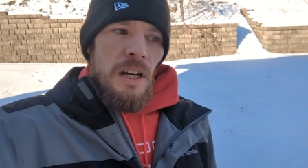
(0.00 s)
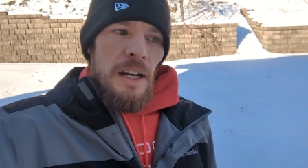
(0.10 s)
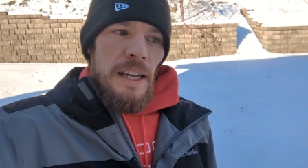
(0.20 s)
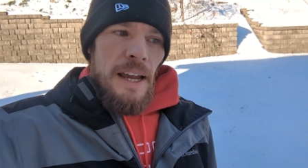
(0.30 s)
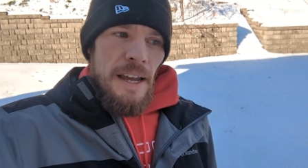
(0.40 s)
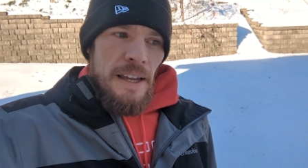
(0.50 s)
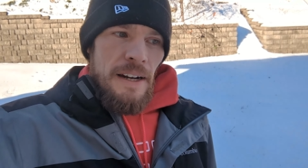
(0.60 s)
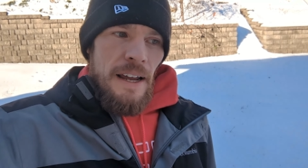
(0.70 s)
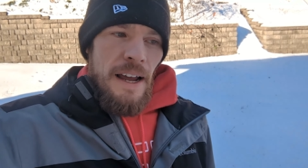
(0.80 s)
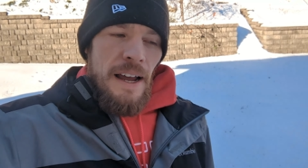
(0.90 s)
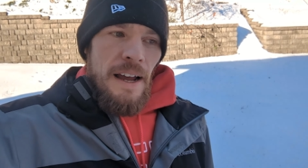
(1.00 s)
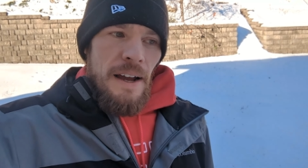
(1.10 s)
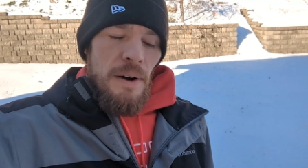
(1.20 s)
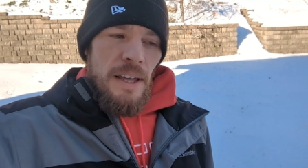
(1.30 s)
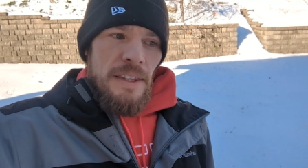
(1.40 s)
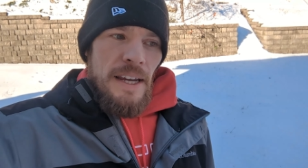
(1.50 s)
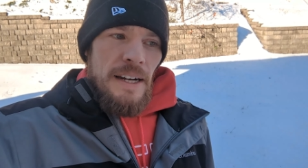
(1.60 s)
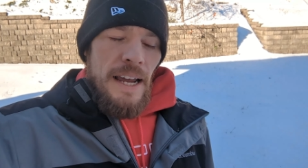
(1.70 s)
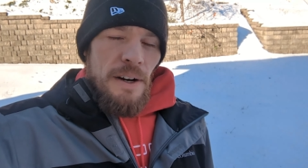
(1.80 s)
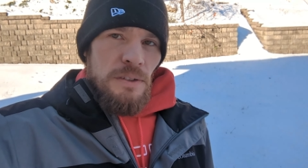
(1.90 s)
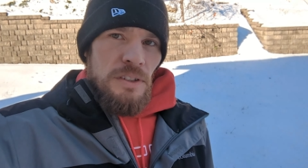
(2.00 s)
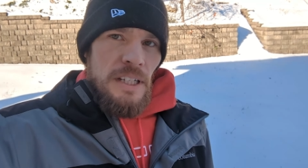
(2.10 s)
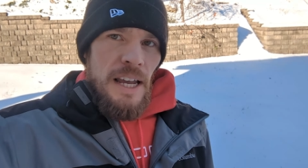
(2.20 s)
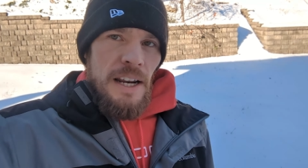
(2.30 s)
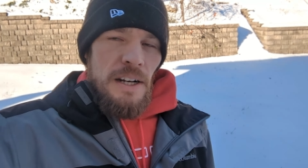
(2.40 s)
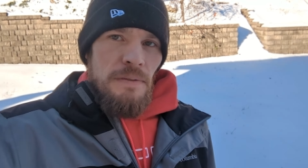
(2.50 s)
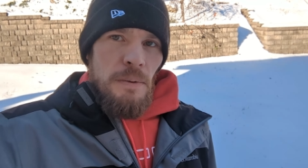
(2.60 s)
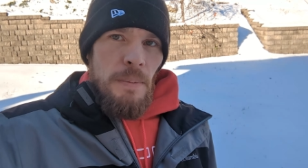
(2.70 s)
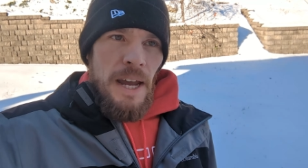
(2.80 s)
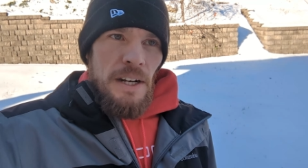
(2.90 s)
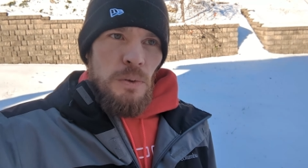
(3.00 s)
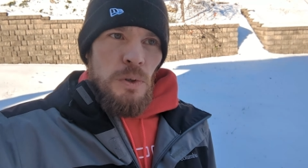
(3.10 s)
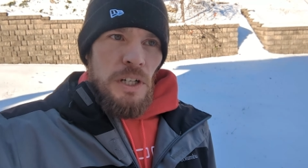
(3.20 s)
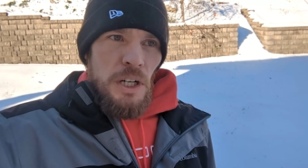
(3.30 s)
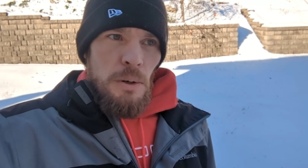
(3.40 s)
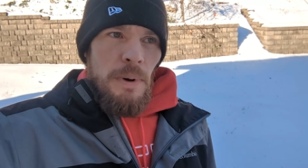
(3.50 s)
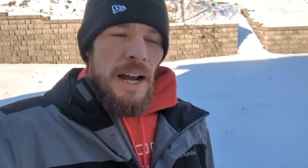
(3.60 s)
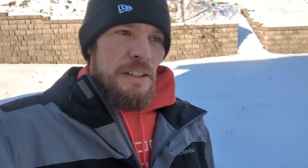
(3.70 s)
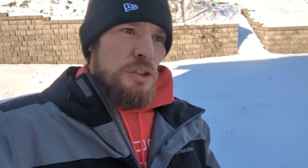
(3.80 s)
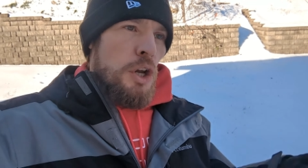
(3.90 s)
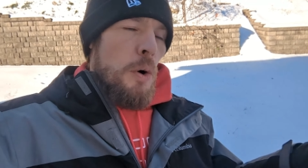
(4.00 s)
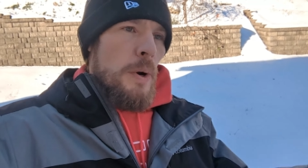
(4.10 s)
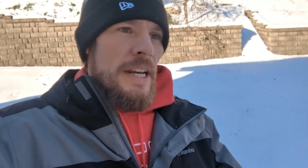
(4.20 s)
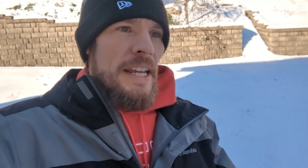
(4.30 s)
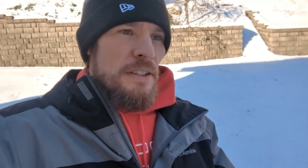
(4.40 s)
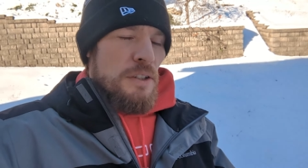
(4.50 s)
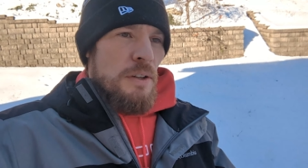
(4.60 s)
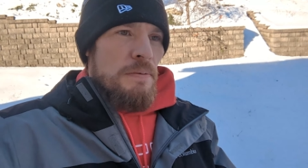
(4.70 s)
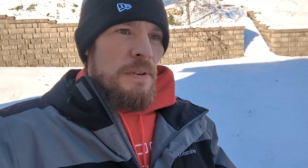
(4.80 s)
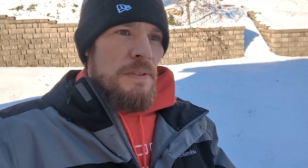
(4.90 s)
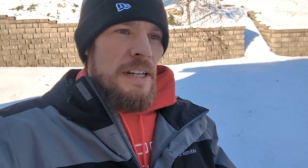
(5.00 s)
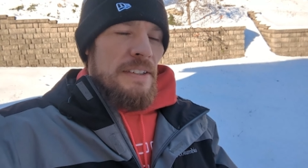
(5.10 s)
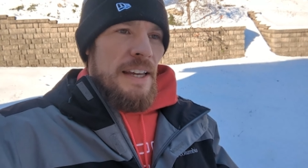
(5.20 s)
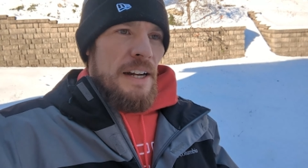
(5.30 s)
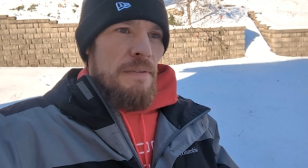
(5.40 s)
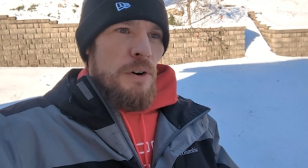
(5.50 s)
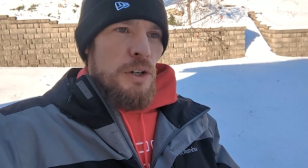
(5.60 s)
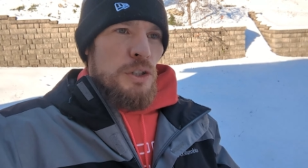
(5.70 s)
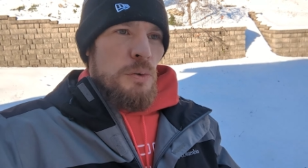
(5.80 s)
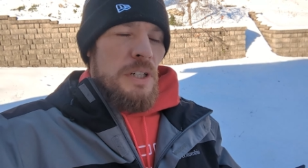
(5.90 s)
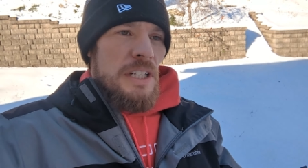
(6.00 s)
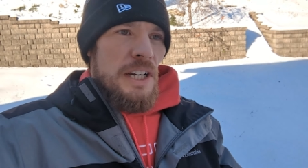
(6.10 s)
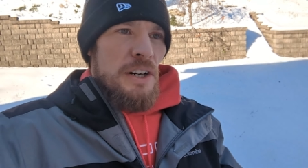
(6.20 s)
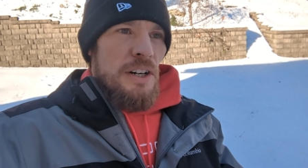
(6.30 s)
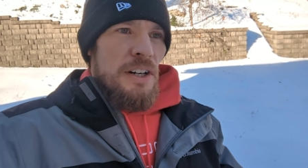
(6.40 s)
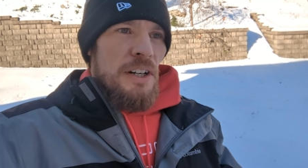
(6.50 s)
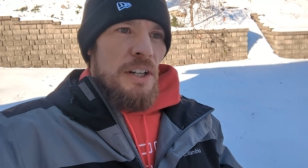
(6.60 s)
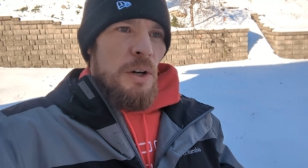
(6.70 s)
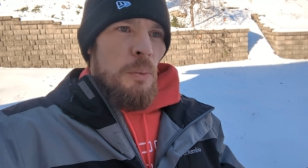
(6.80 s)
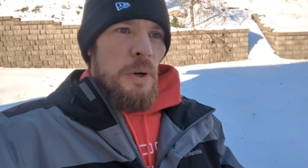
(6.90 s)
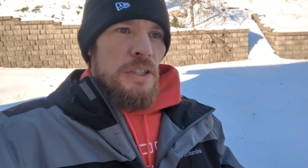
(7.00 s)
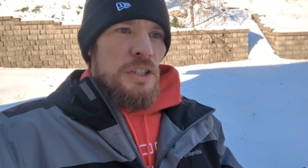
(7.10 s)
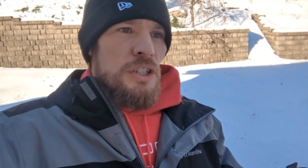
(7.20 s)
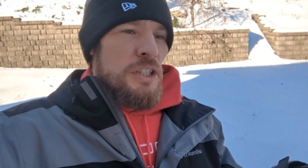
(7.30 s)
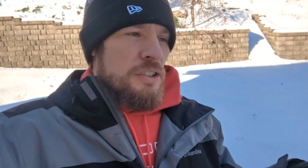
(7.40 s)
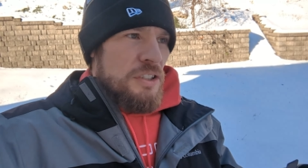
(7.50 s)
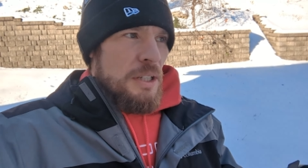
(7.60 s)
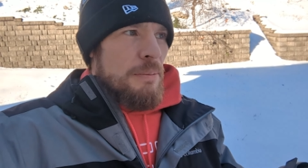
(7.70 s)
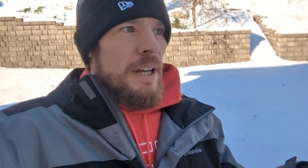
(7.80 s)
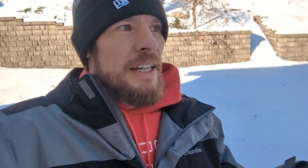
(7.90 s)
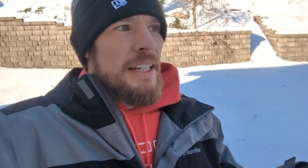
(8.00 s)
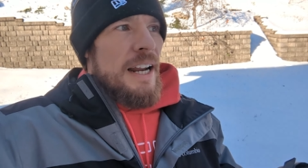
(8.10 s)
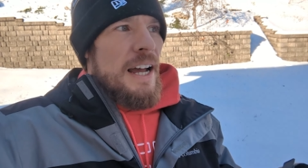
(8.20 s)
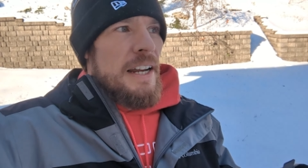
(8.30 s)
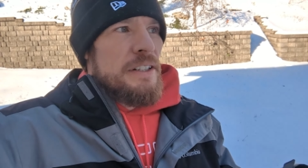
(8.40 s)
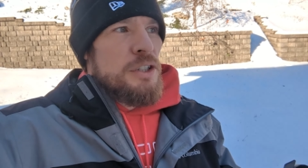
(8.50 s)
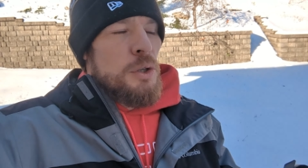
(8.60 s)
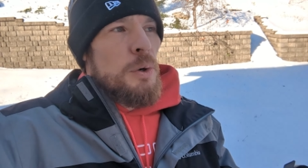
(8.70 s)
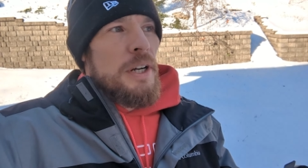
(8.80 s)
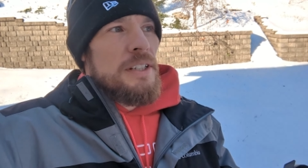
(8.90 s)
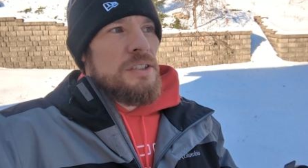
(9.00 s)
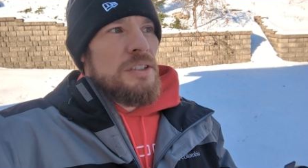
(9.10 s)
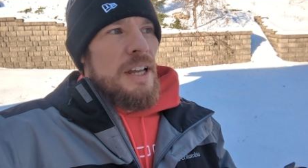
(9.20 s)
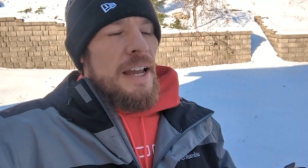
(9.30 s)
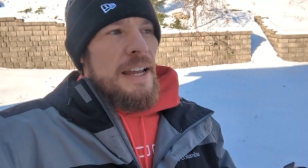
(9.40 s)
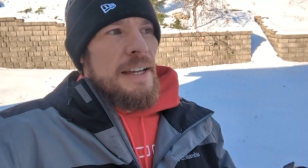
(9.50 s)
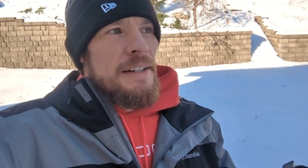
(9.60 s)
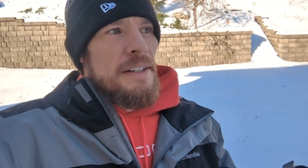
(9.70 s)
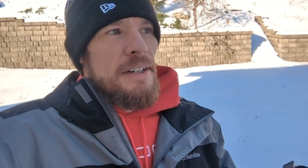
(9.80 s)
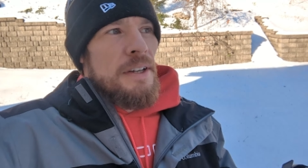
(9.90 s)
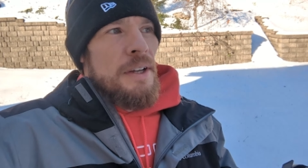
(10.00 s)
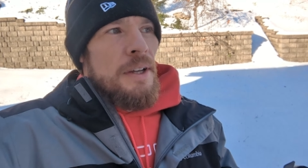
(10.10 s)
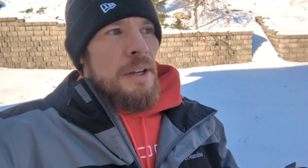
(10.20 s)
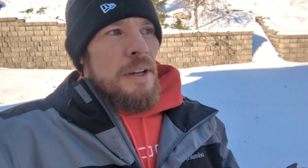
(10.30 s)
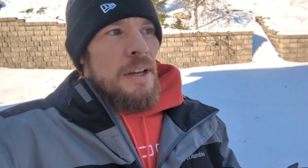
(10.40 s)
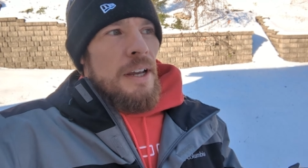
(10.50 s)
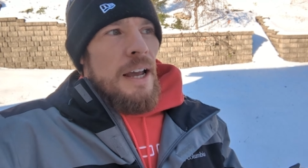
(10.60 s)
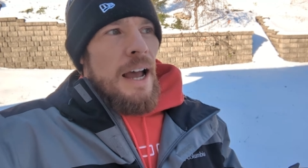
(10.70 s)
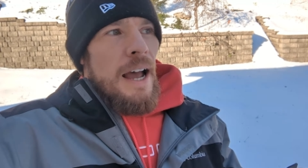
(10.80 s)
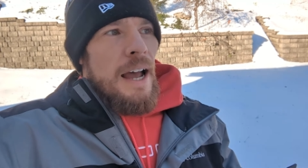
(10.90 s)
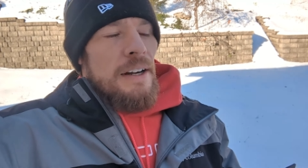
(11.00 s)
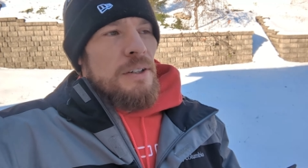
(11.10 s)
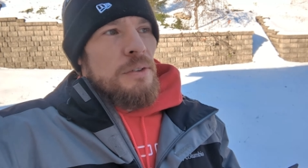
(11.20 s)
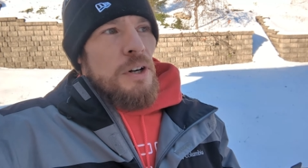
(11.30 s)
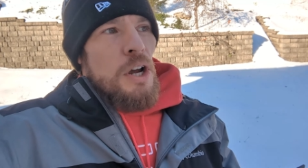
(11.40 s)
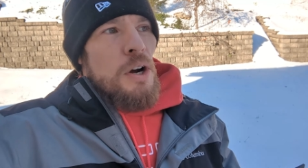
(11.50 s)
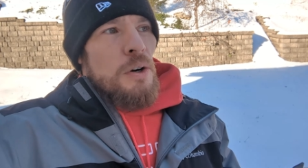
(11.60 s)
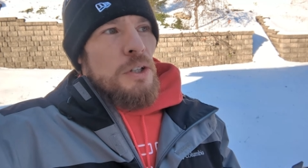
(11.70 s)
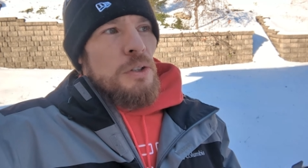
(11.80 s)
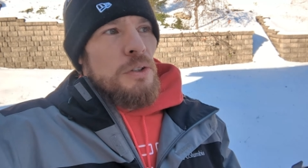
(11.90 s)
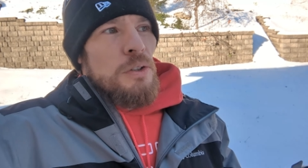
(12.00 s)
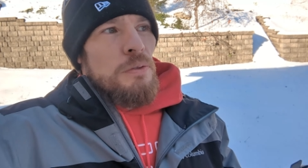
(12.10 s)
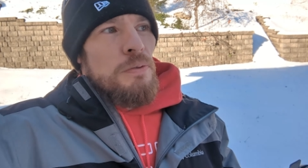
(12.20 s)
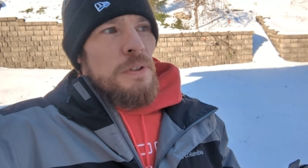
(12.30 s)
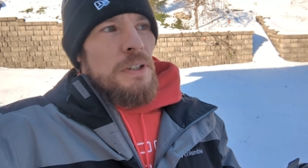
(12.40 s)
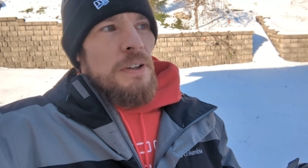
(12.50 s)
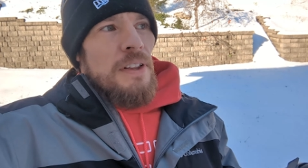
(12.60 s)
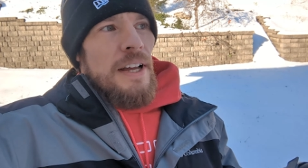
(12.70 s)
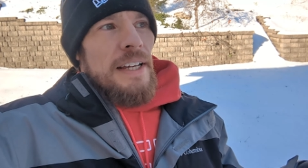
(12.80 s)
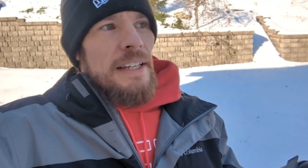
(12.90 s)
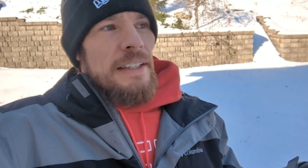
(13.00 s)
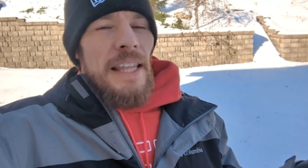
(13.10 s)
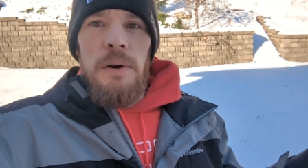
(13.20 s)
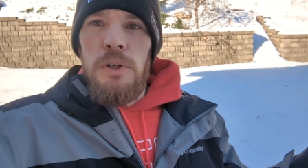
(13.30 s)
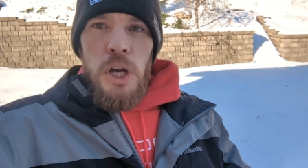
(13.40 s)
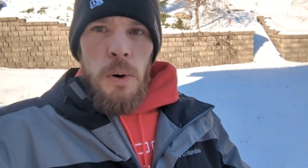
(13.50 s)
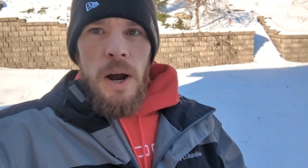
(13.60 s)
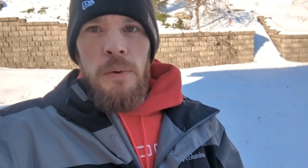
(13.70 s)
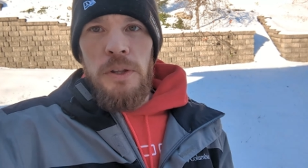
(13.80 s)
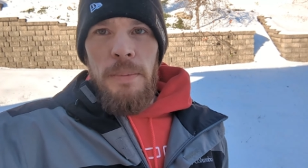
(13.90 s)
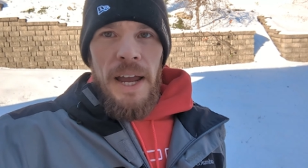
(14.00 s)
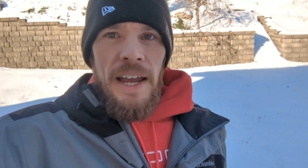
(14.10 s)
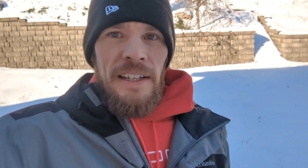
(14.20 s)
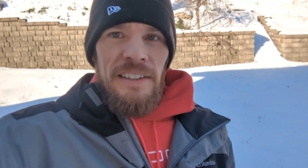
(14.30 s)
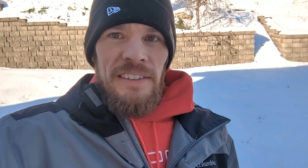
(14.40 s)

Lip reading: again, they announced the end of the manual gearbox going into the 50th anniversary year, which just seemed like an odd choice. And I don't know, you feel like they would go out with a bang,